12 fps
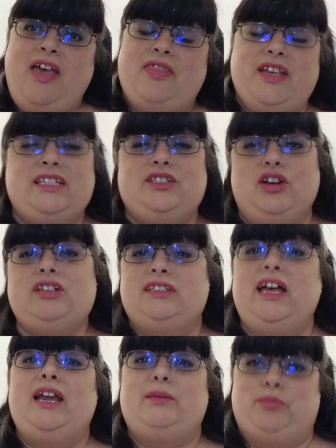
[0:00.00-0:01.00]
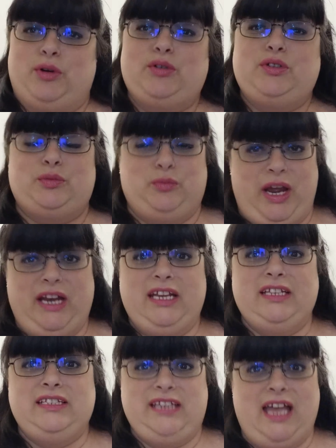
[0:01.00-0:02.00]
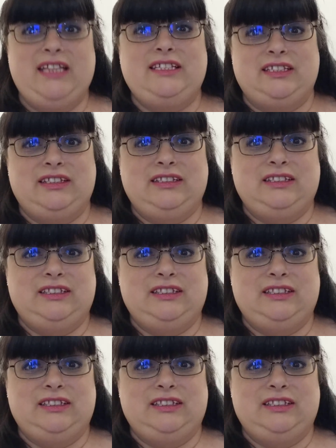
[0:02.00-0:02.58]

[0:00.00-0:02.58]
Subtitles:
this looks like Bruce raided Ted's